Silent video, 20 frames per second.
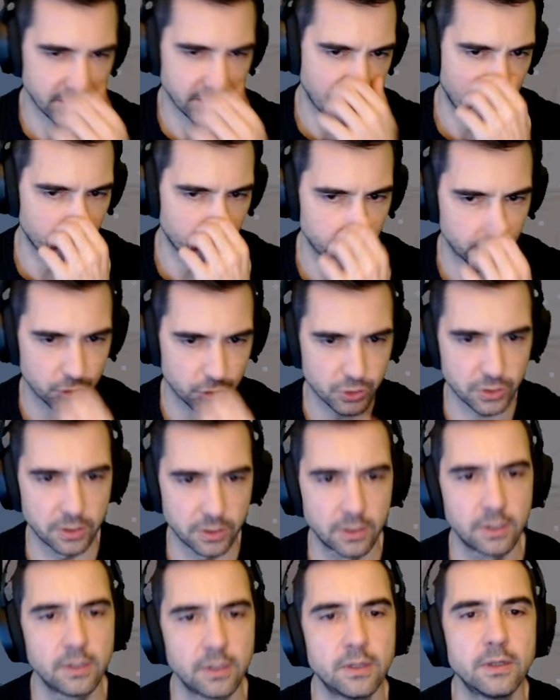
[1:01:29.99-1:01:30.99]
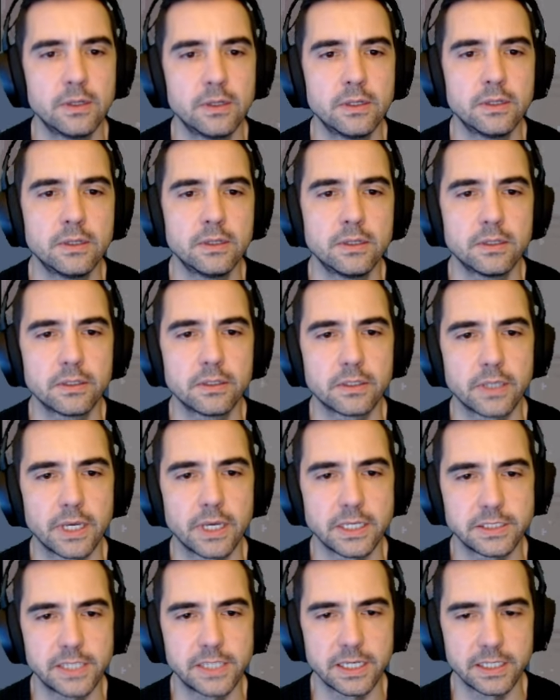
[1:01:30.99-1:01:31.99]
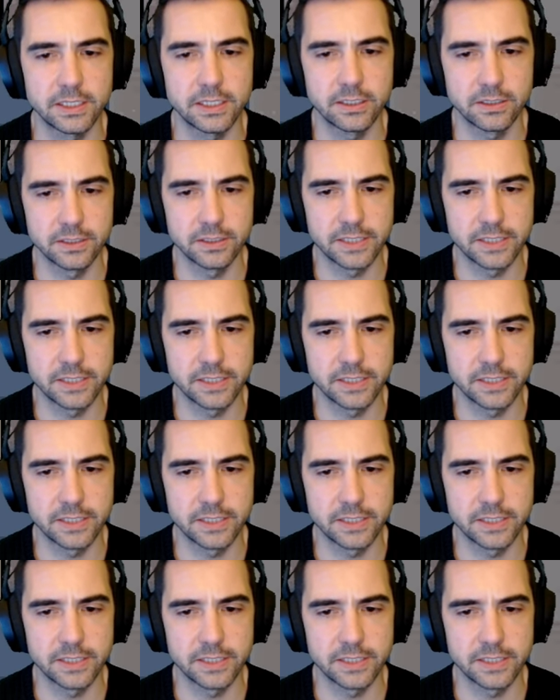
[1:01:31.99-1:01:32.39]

Ouch. Okay, taking a little